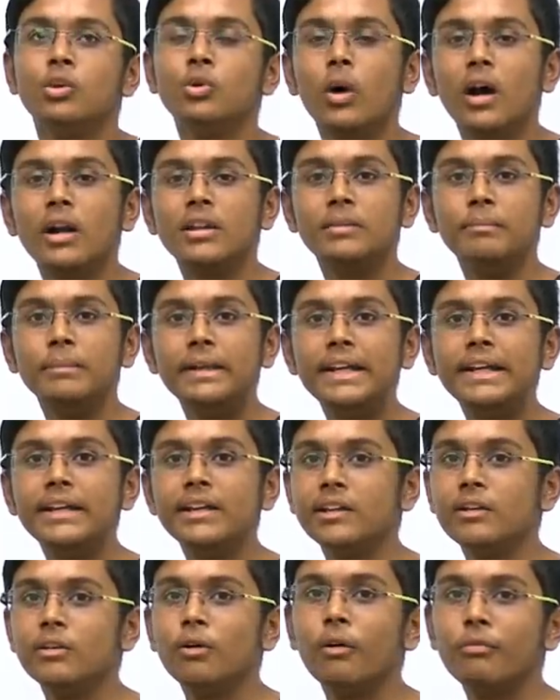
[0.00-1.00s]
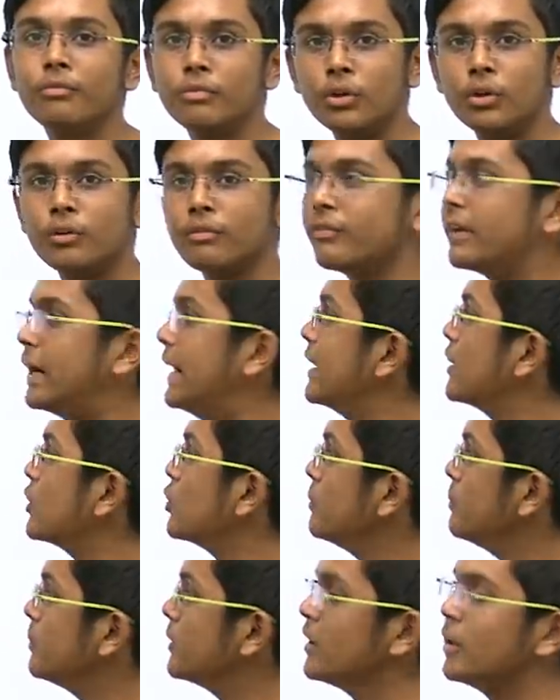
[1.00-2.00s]
you are the median of your friend
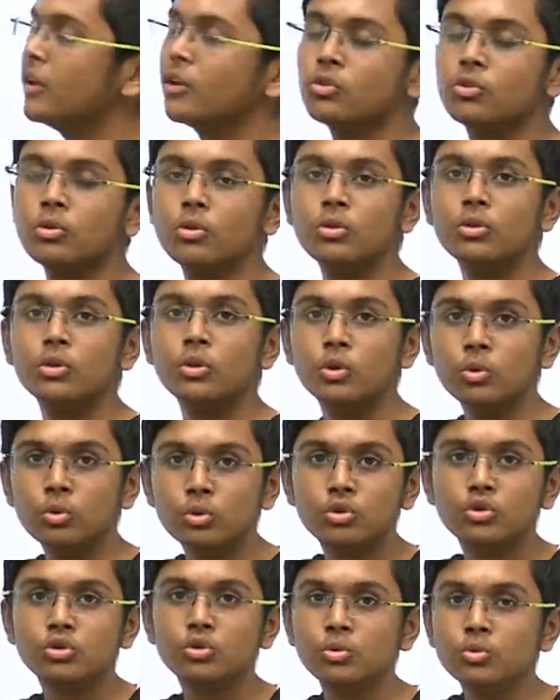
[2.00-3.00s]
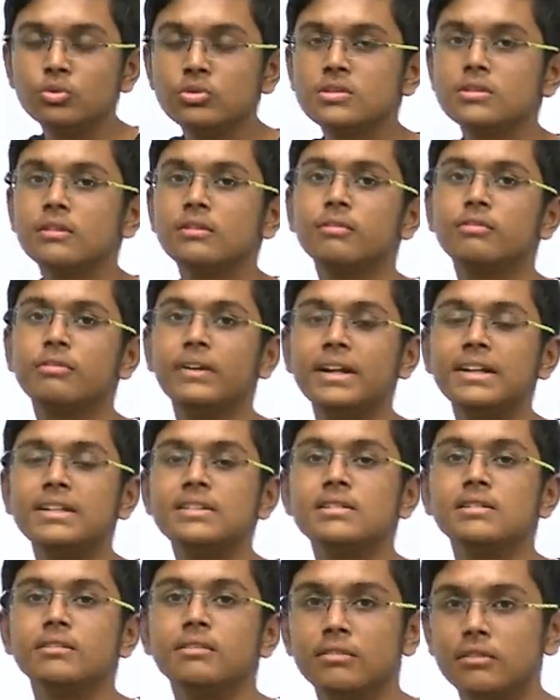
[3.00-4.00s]
group. So do choose
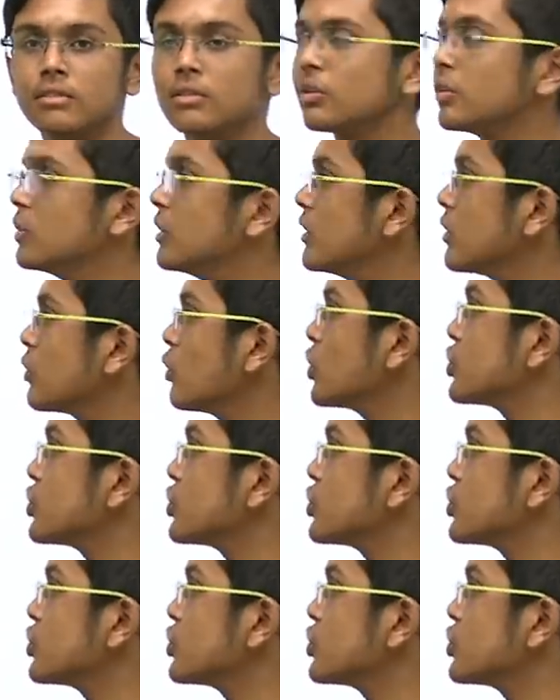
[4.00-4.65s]
friends, you know,